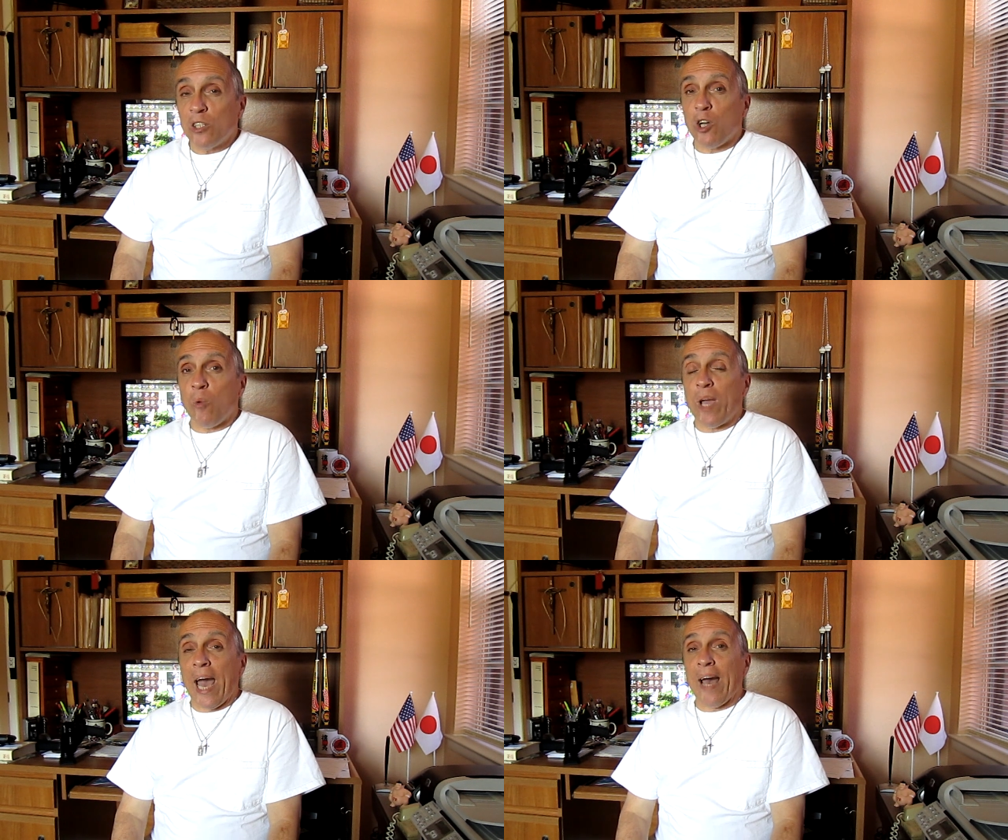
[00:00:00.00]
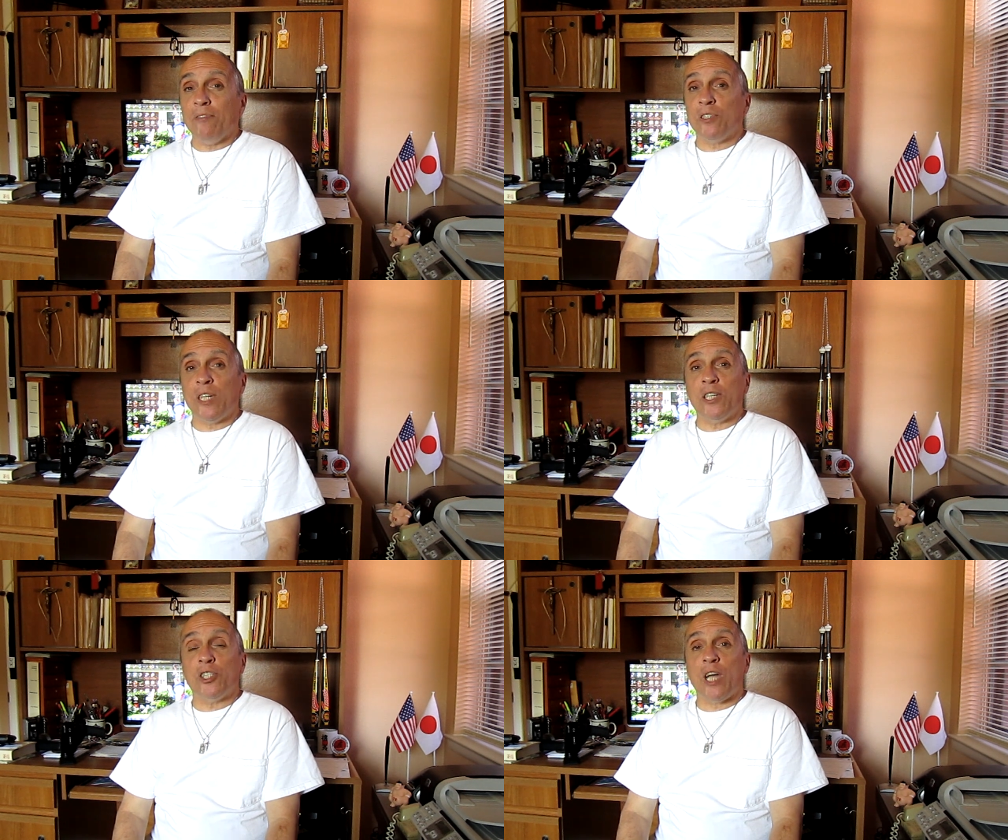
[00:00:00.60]
So we have
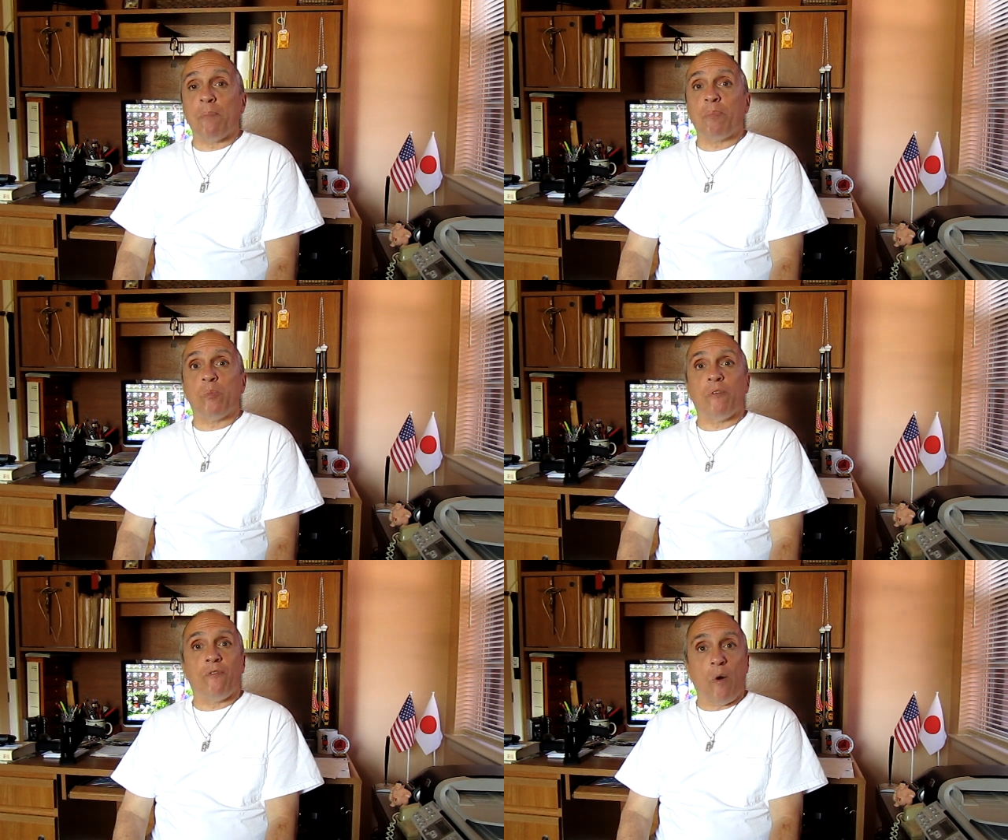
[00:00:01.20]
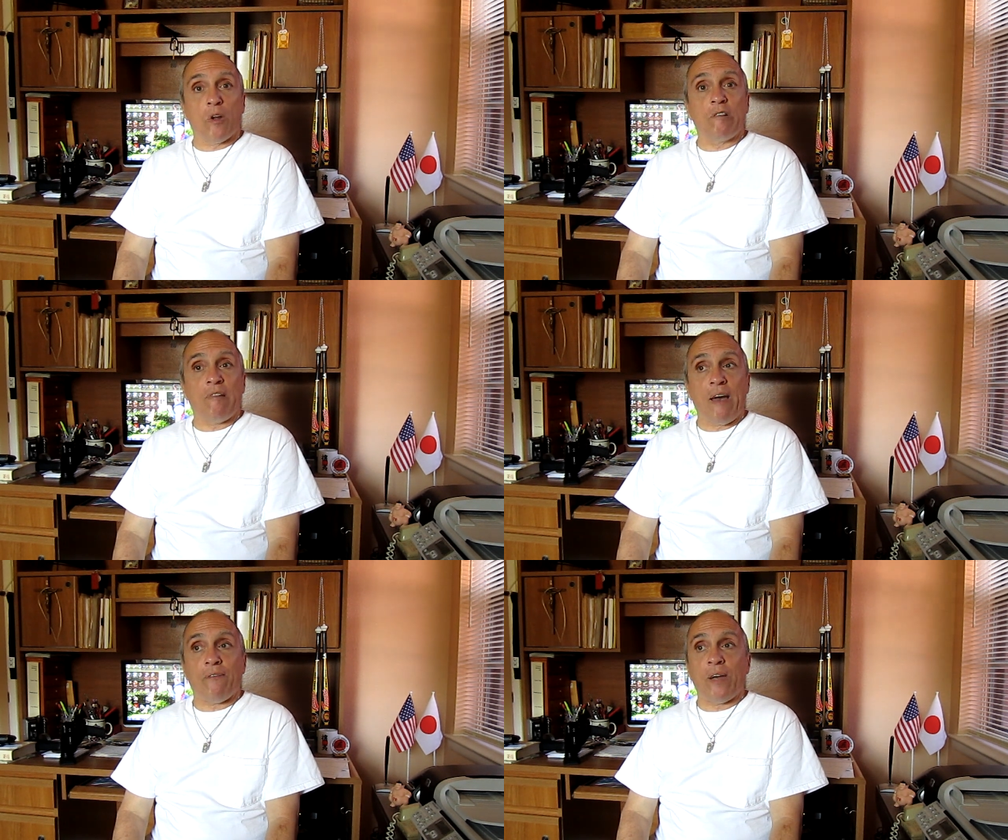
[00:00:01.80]
Sea Shepherd with
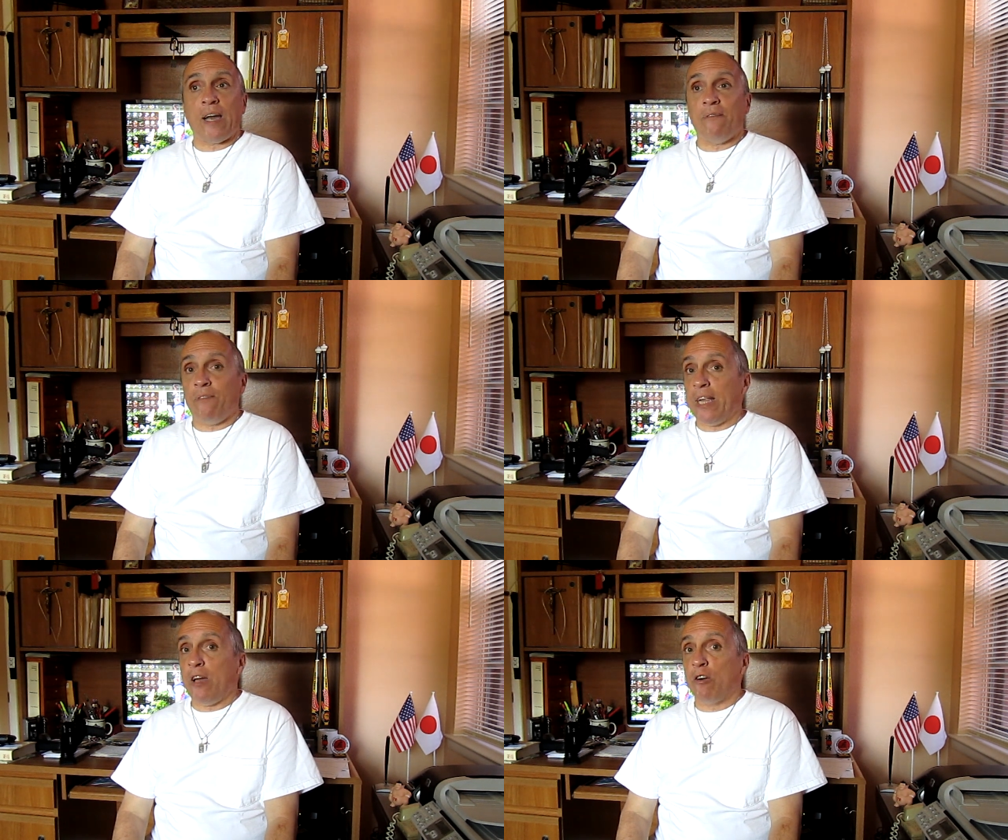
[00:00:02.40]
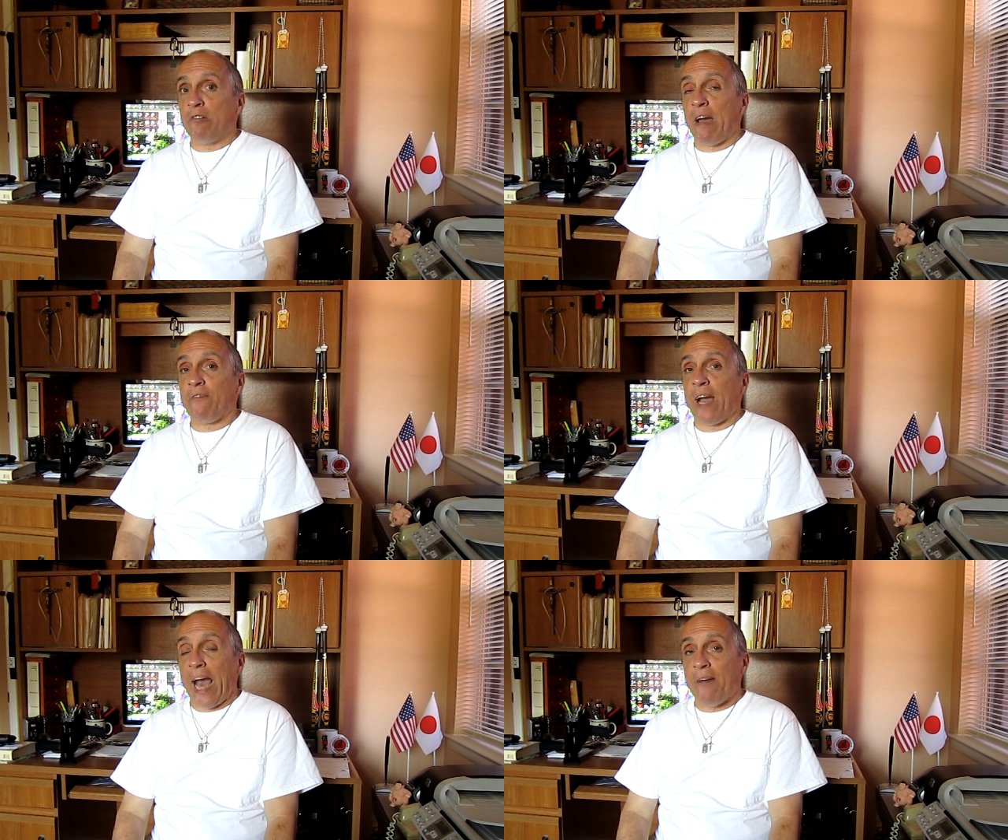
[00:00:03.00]
photographic and
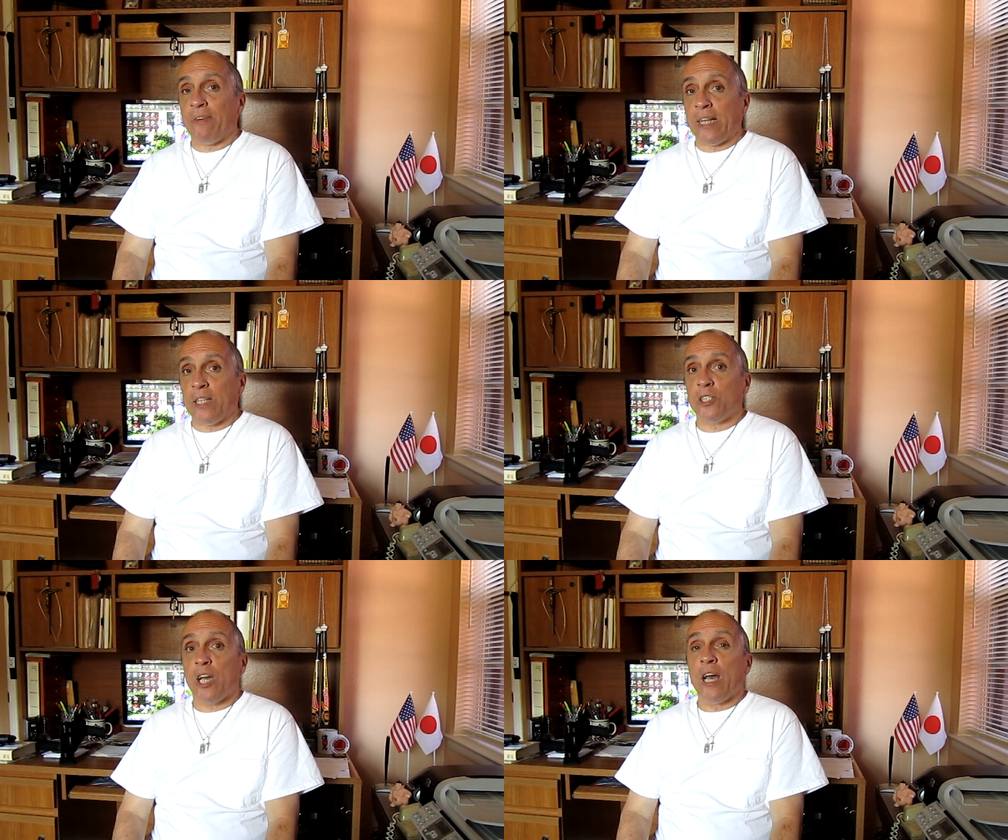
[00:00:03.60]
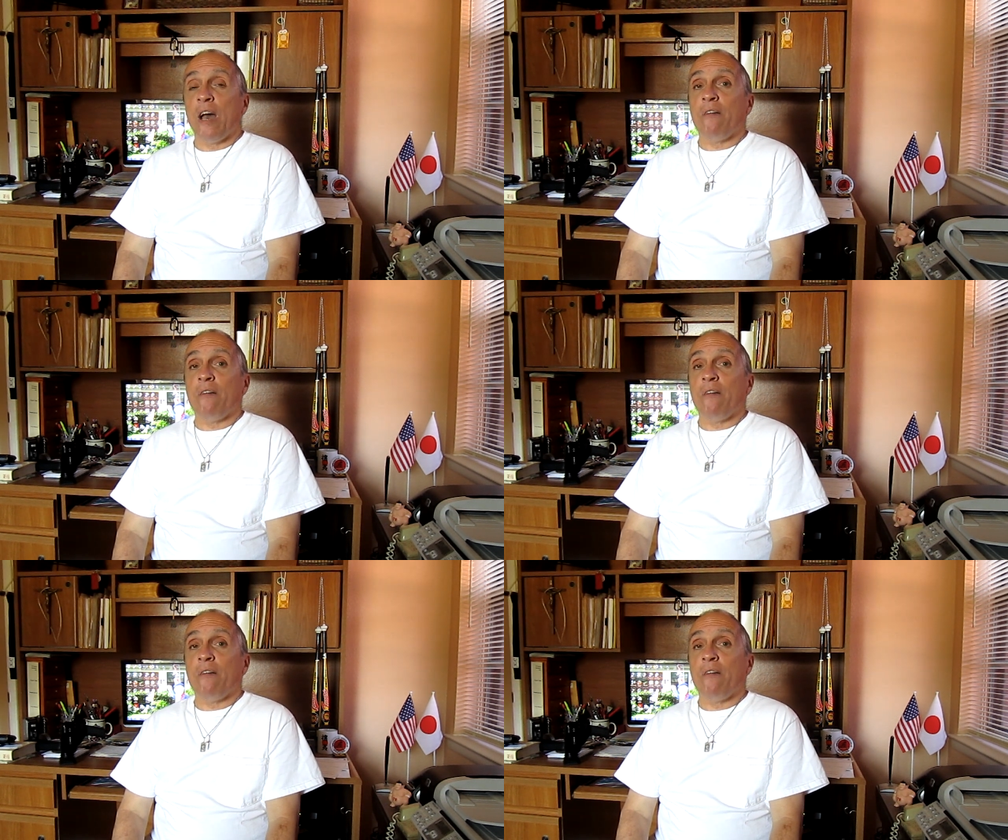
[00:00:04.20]
videographic evidence